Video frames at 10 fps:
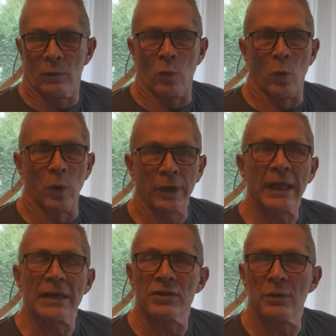
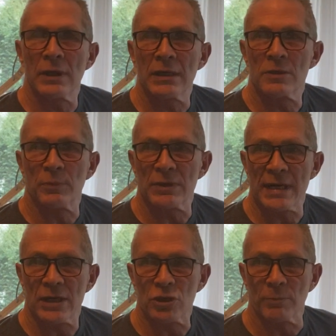working duty to
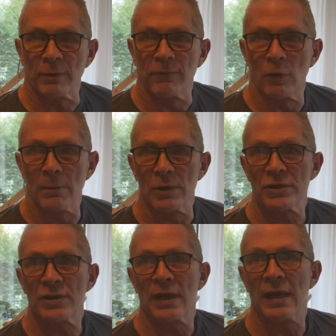protect your
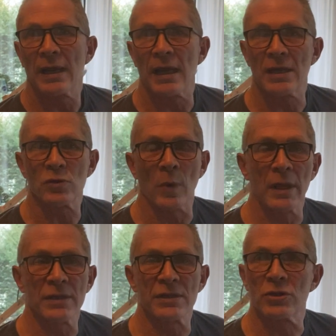performers as
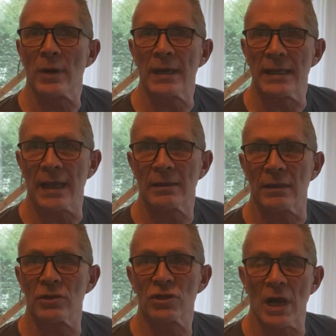well as to try to get
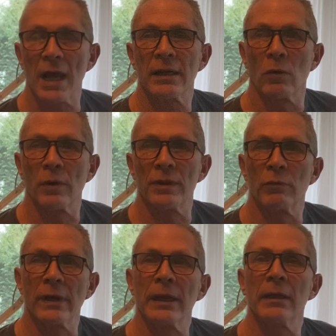the shot or the
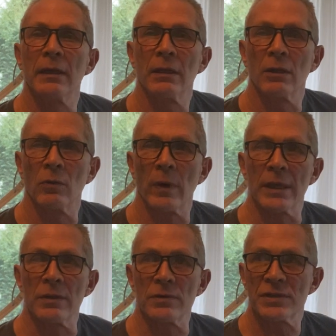rig the way
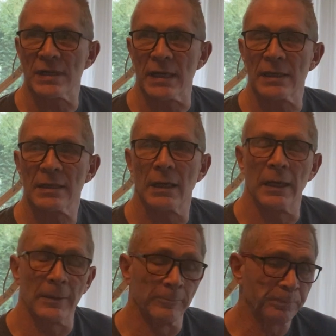you see it.
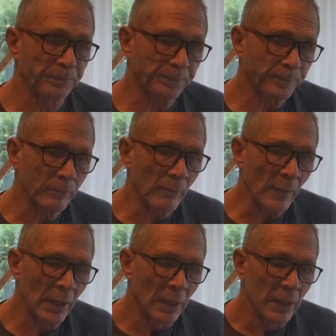
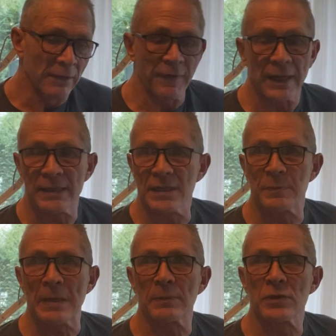The fact is,
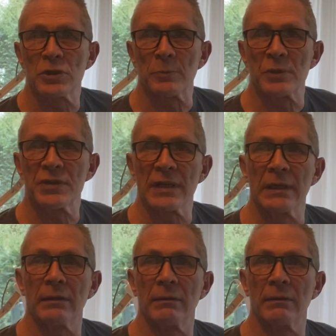people supersede